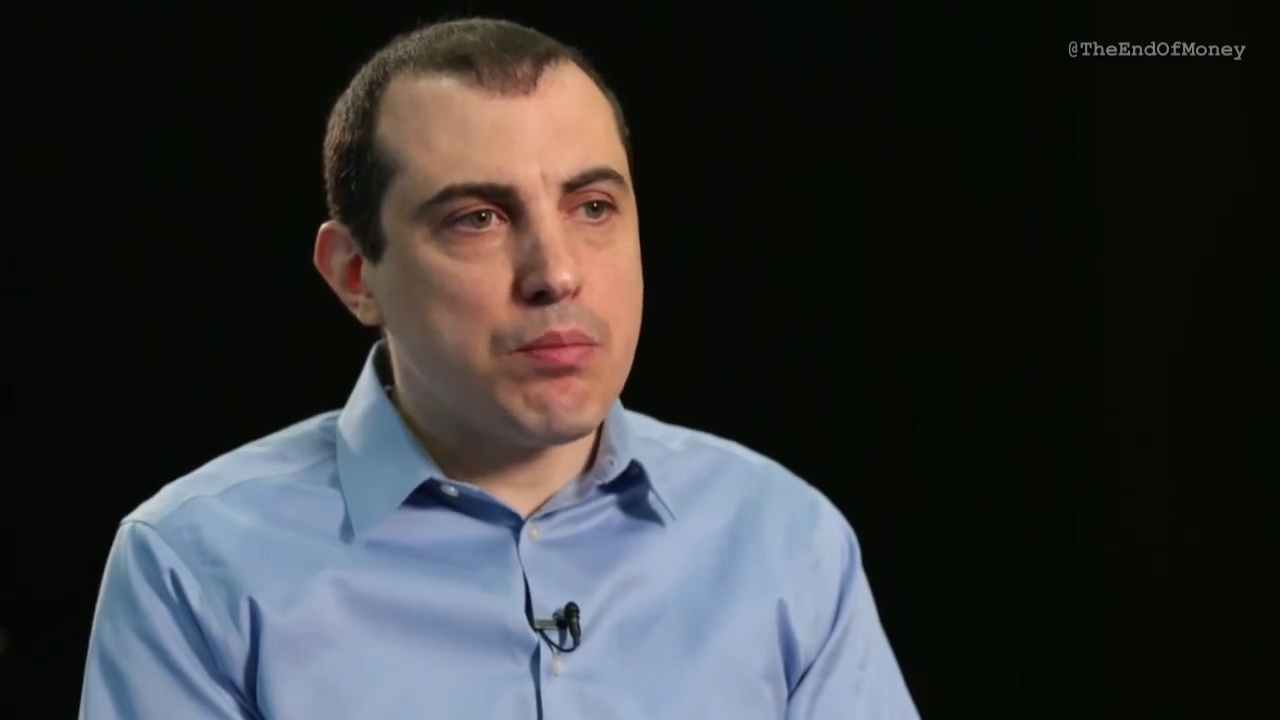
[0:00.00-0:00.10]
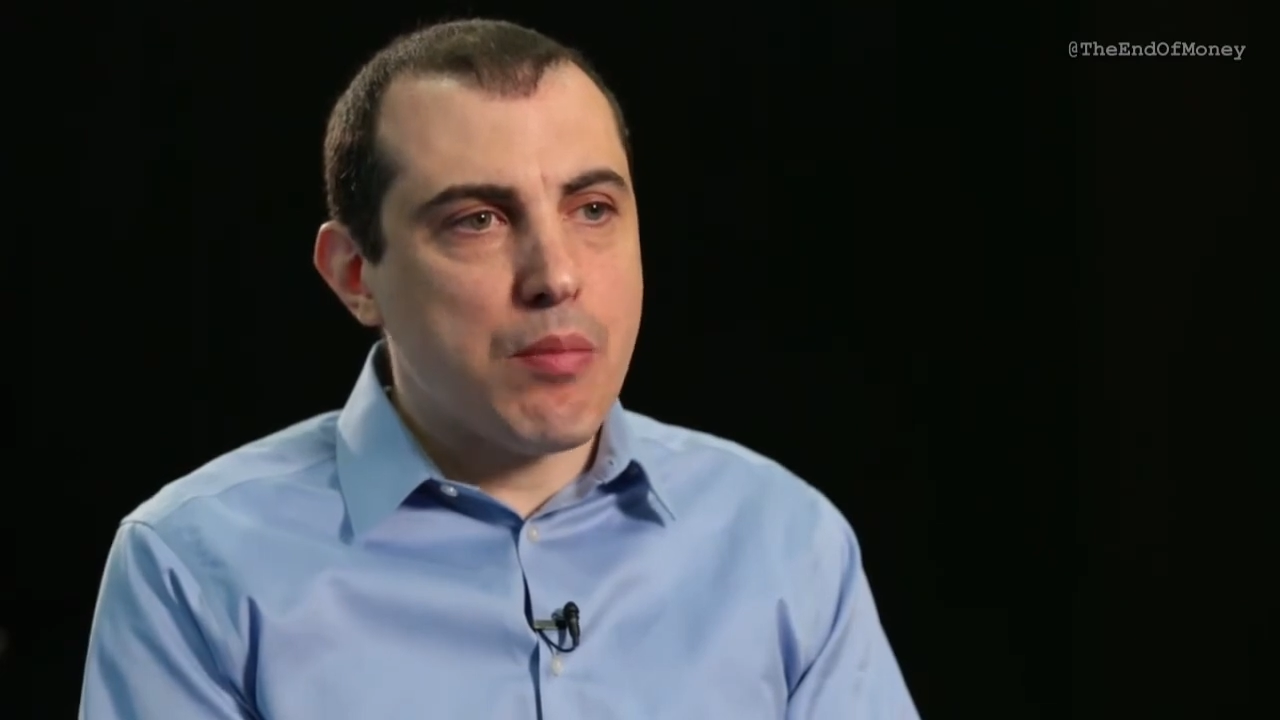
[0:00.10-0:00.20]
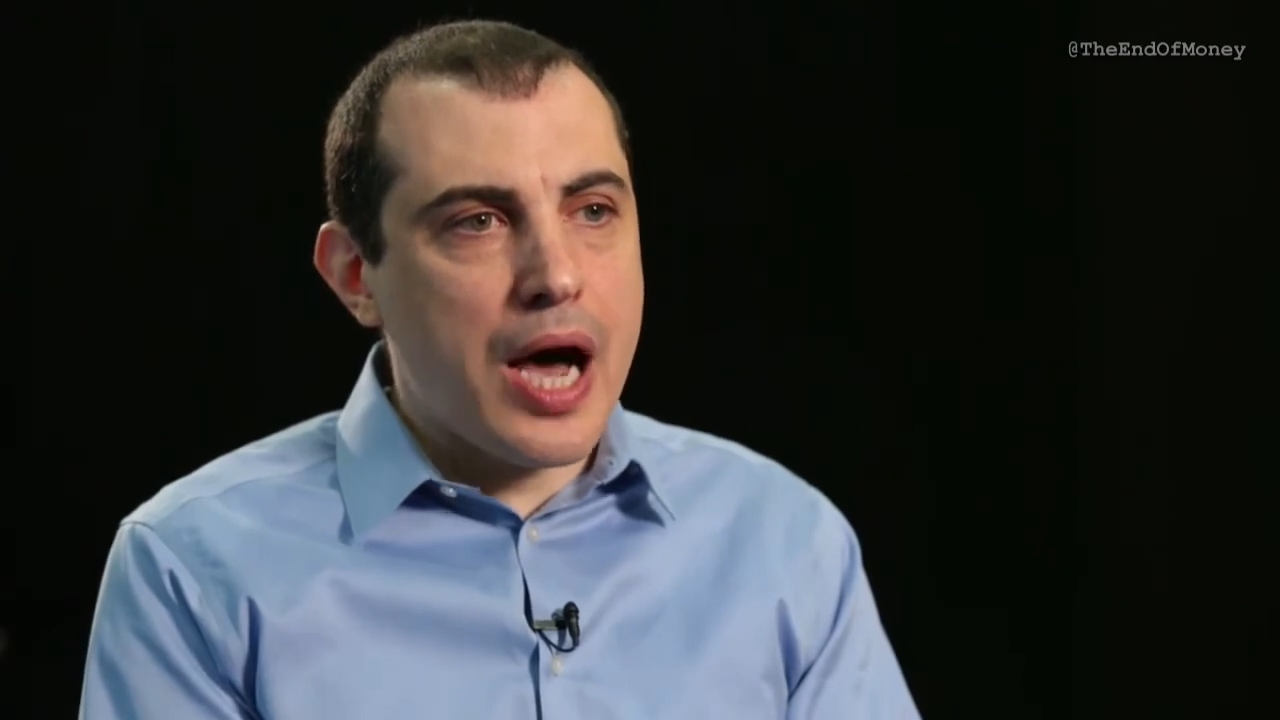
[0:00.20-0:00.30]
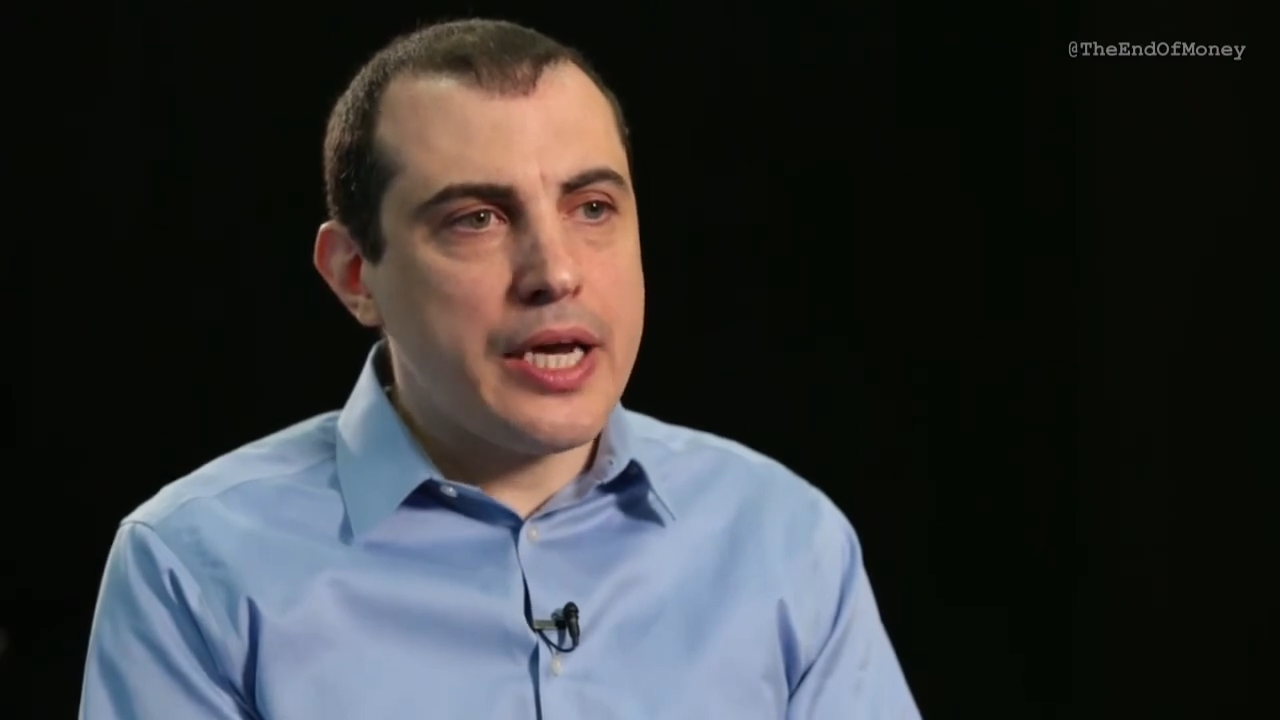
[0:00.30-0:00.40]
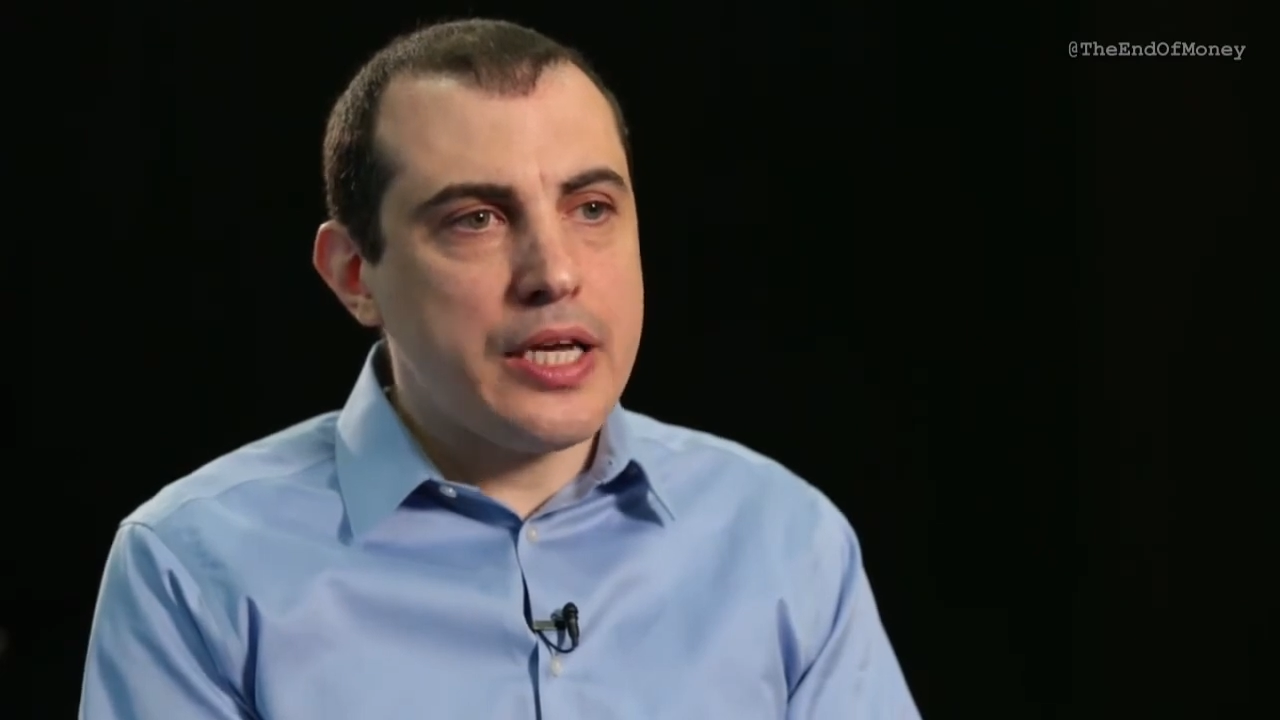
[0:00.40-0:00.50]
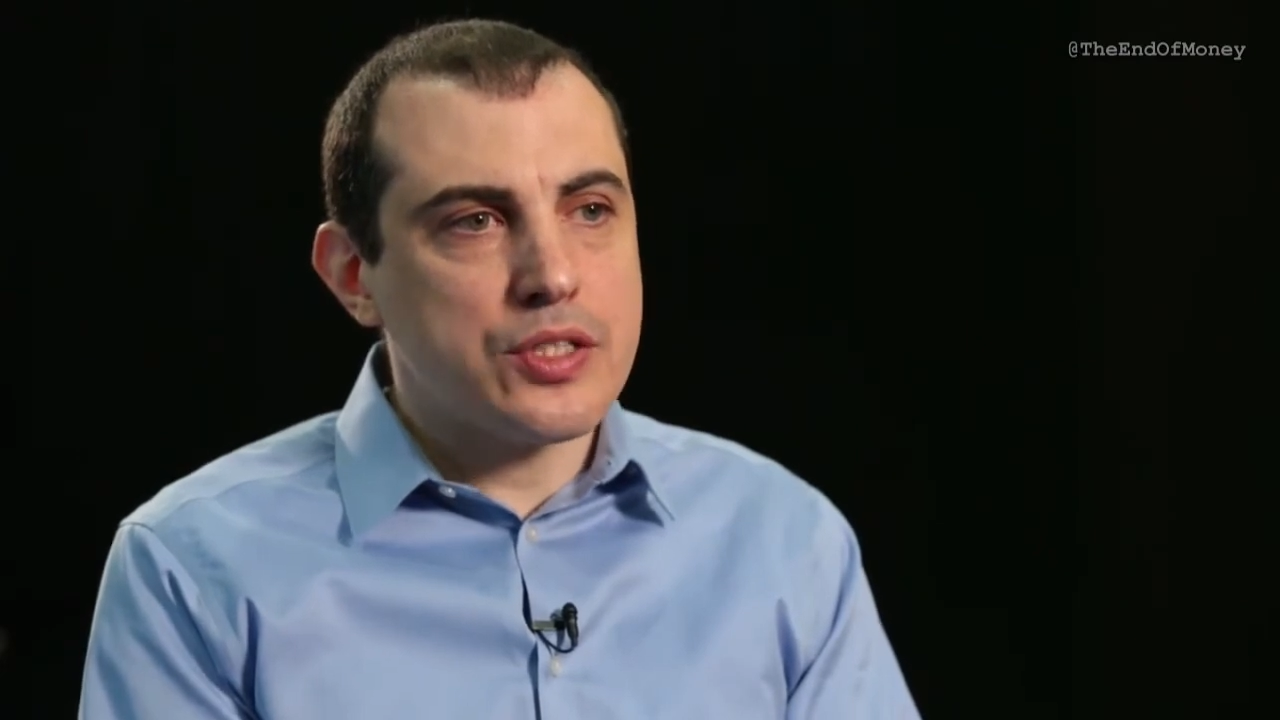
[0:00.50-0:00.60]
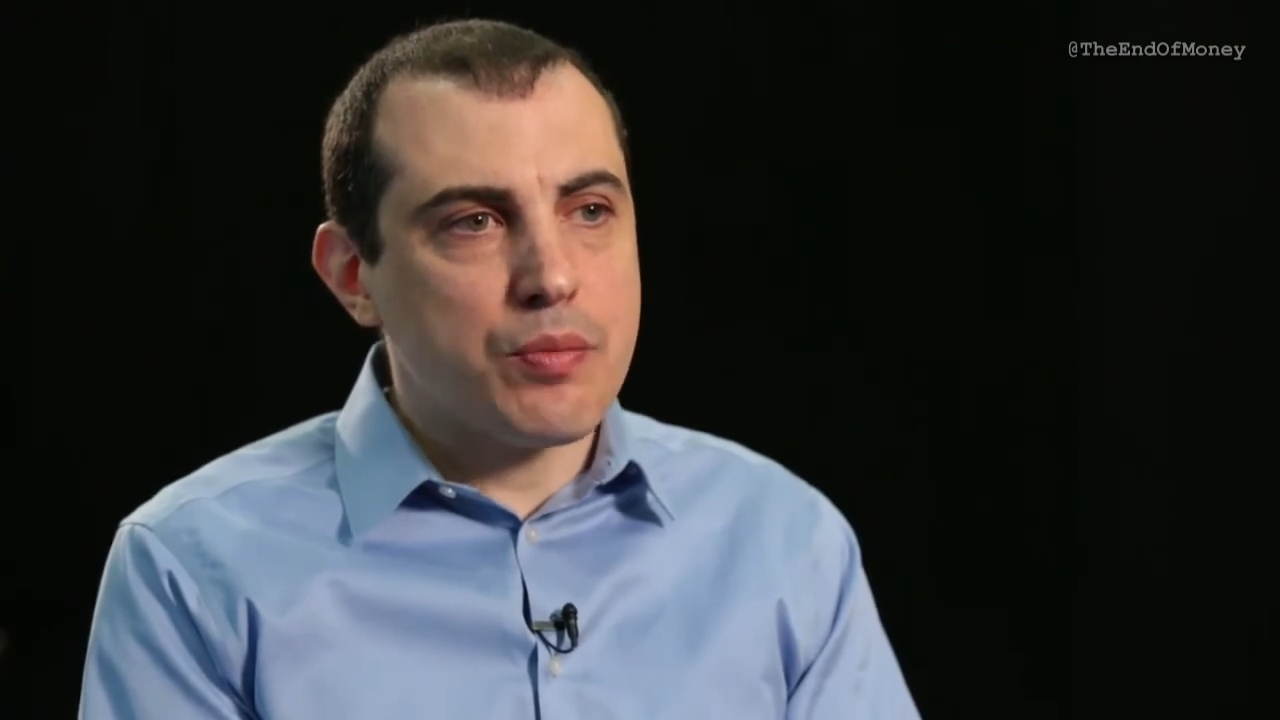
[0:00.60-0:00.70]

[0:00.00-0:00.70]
that mining